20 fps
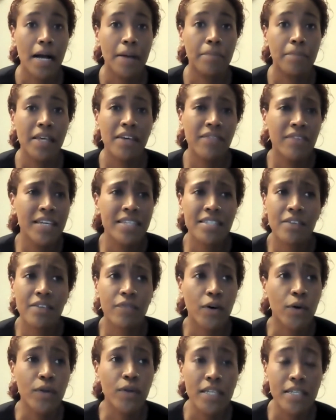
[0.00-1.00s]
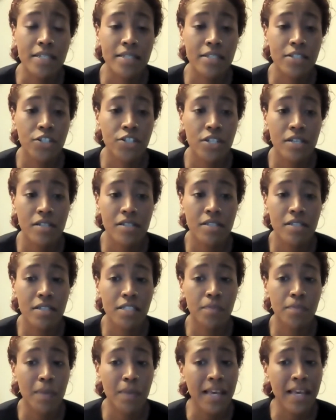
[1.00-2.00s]
even as devotees, to just
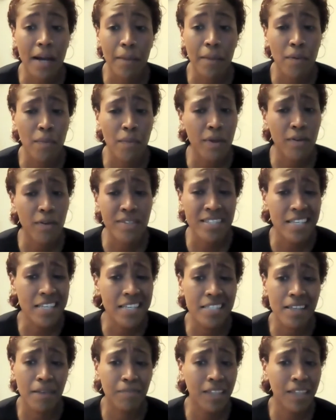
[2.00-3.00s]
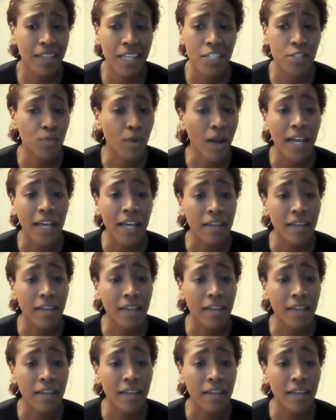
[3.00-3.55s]
speak up when we don't see something that's right,